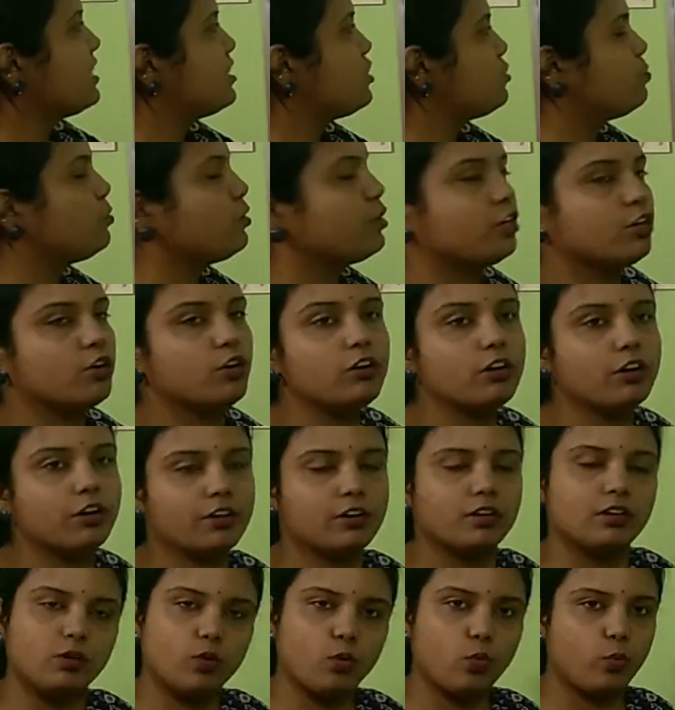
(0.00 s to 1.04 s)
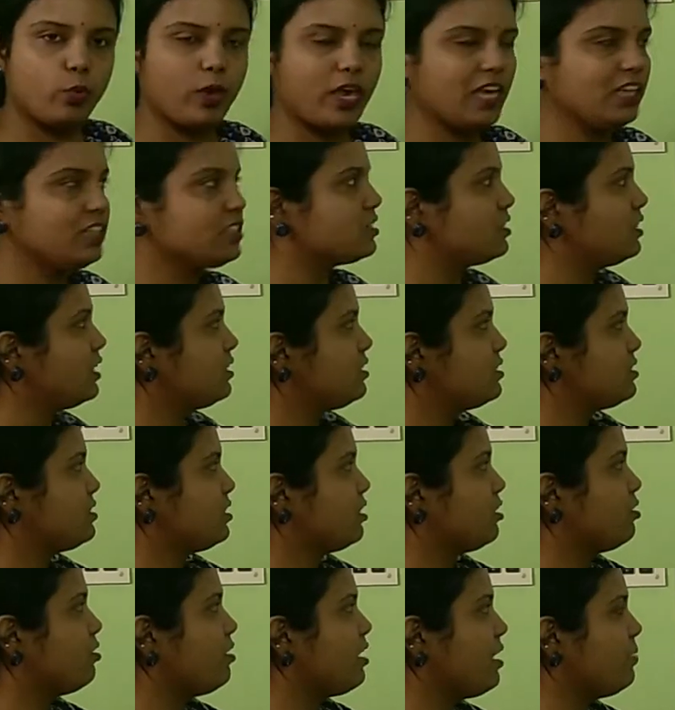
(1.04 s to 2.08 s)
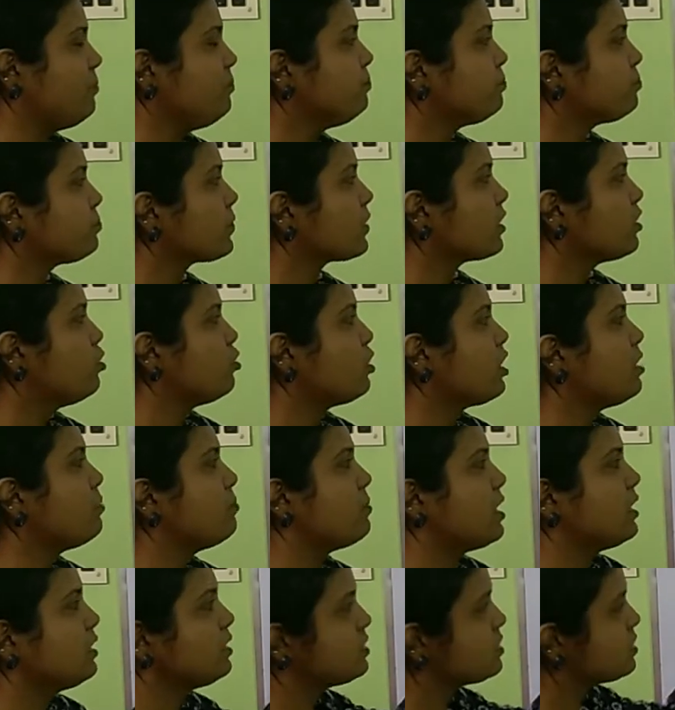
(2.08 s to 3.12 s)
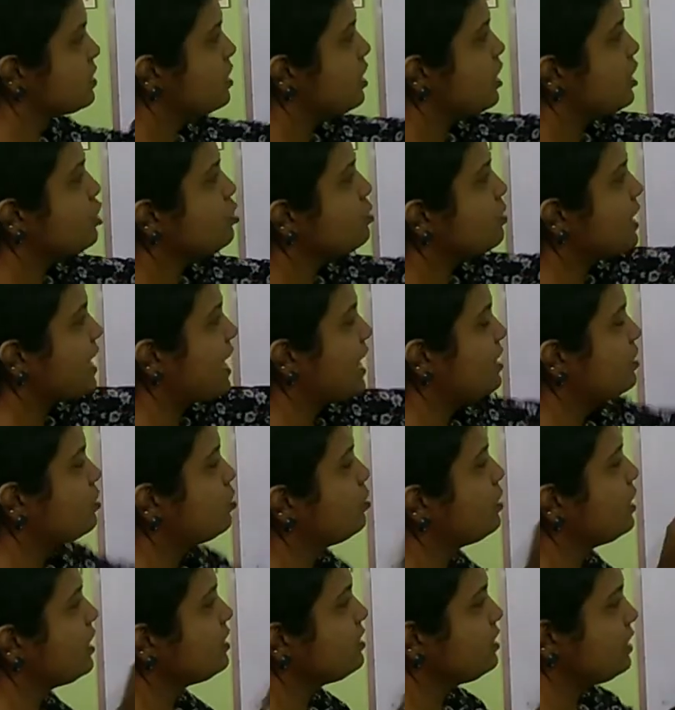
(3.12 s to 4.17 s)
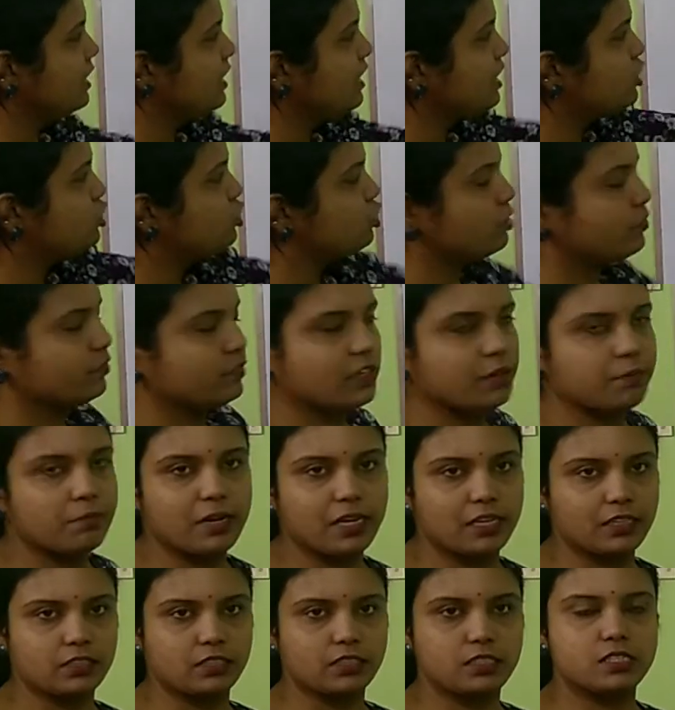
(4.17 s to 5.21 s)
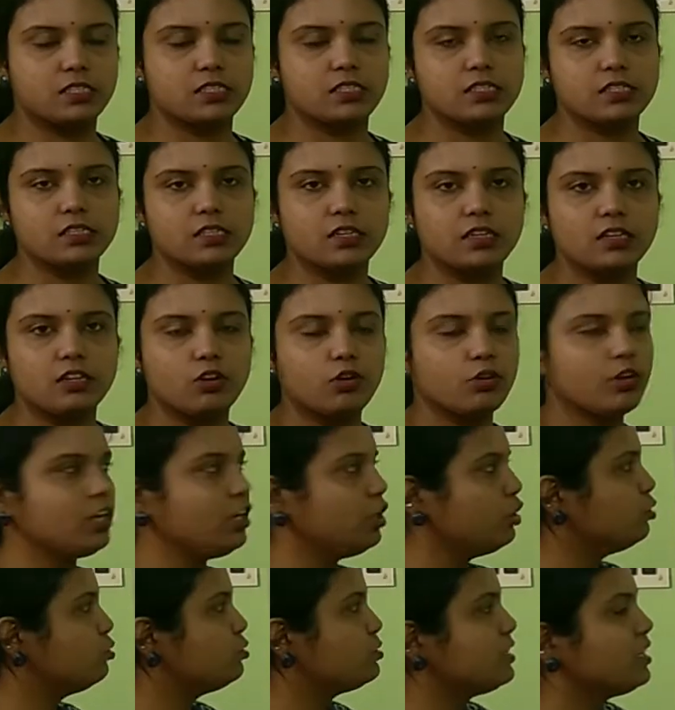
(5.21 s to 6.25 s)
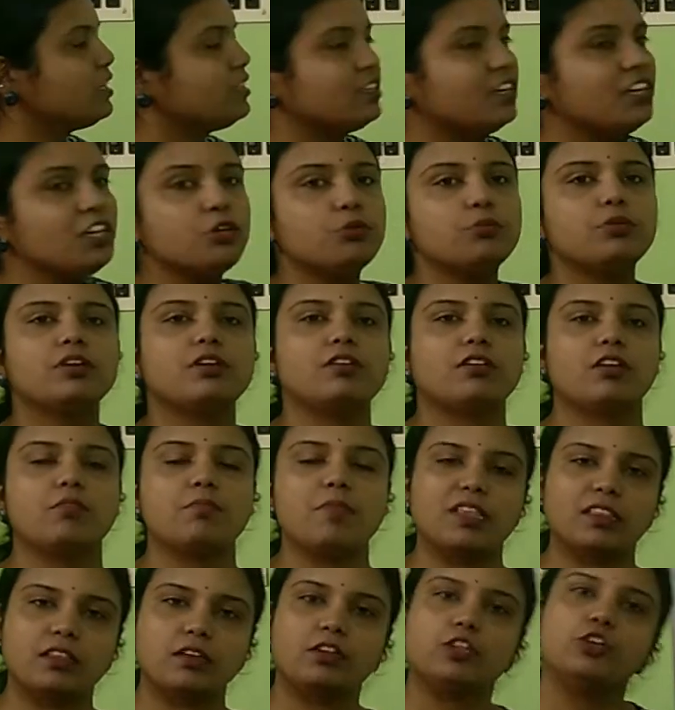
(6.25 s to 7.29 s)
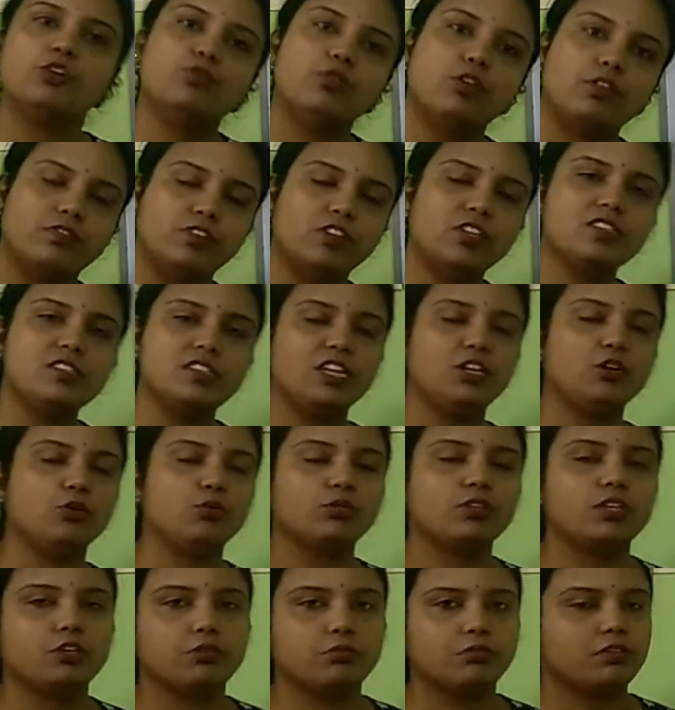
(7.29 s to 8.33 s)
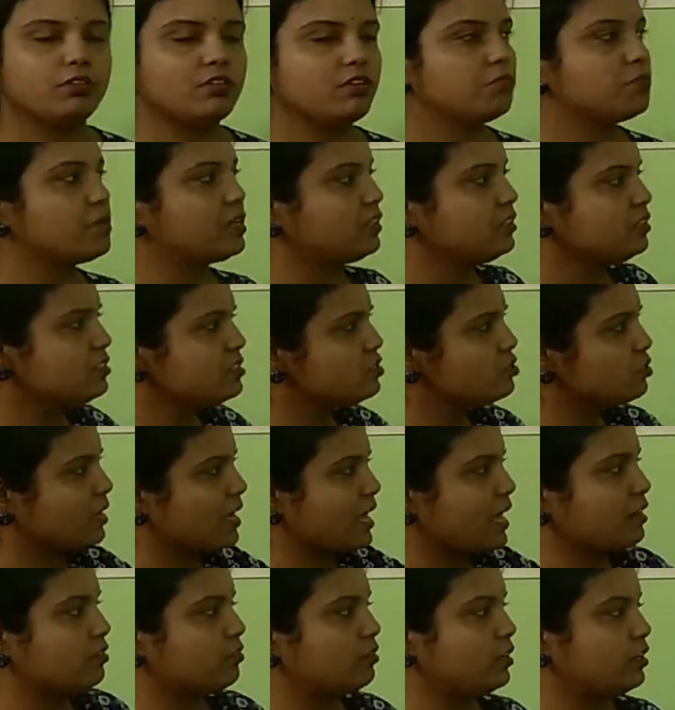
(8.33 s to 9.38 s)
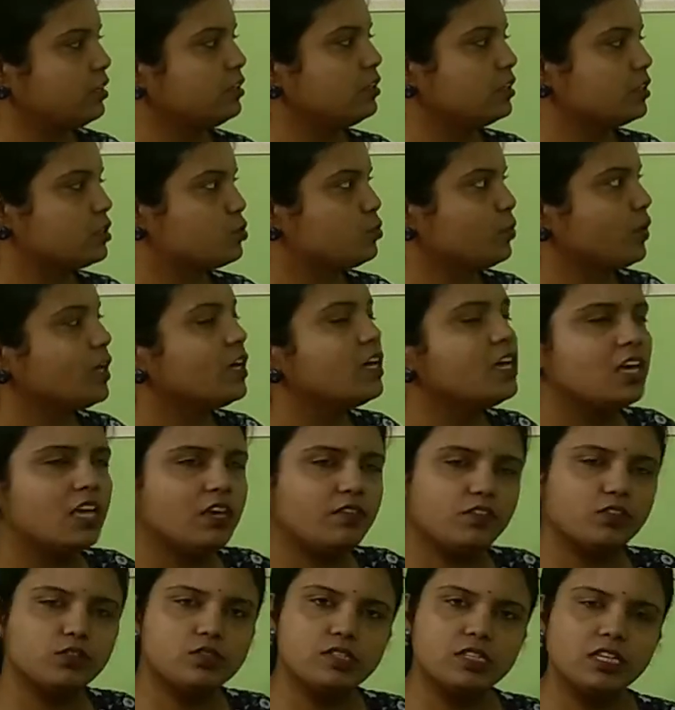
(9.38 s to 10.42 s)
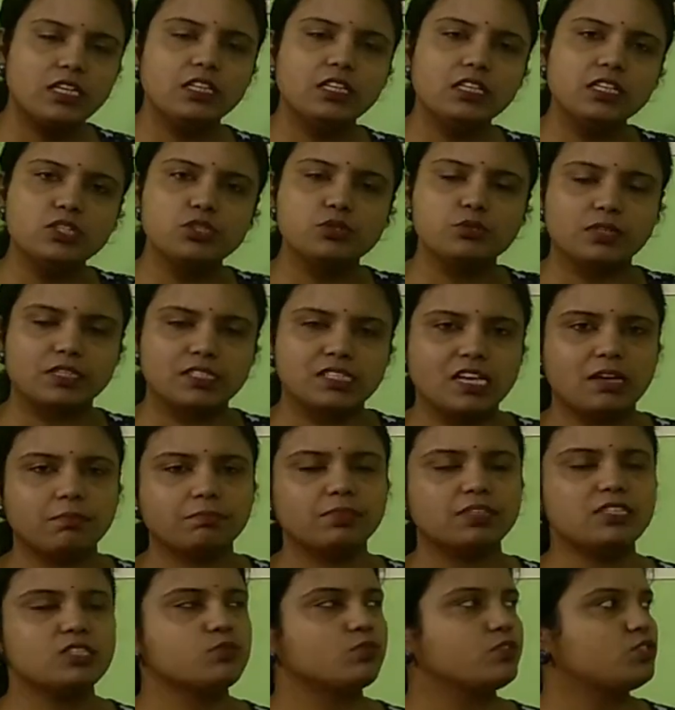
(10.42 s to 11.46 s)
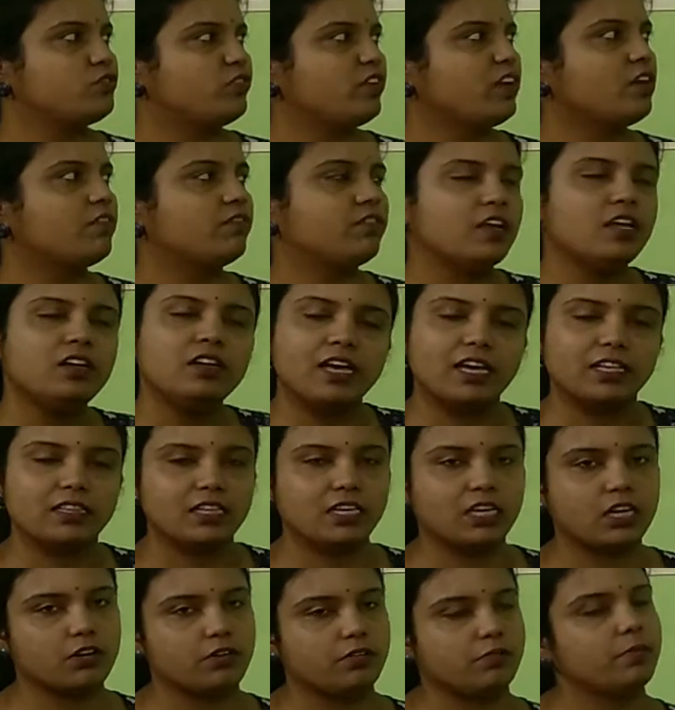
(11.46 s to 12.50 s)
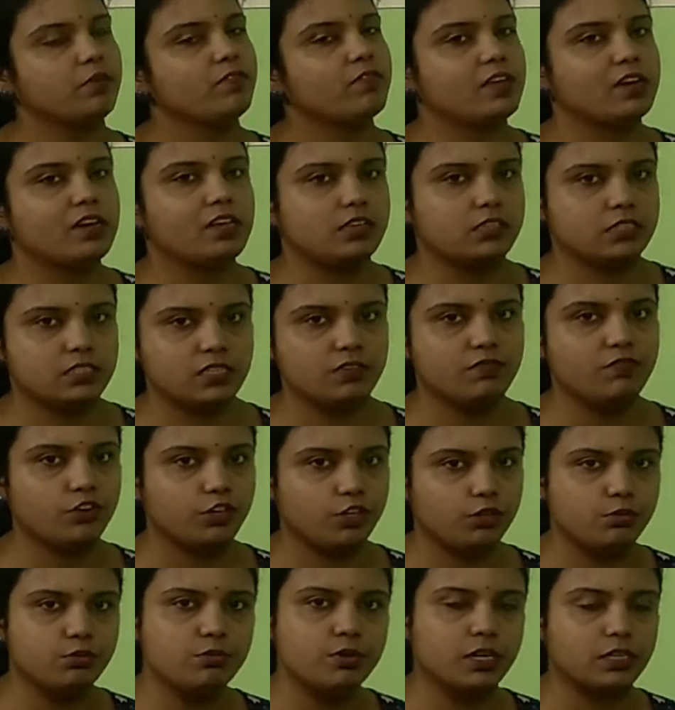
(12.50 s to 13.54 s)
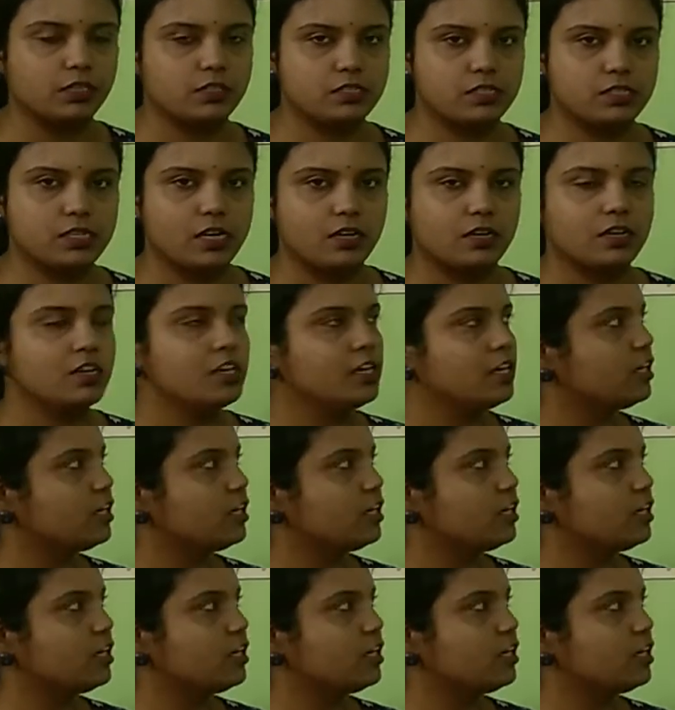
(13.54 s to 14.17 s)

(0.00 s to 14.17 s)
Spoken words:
as per your weight, that is a gram, okay, mass, you calculate each of them like this. Okay, using the unitary method. You obviously know the unitary method, so calculate in this way. If you see these two examples which we have done, I think it will be very easy for you to understand.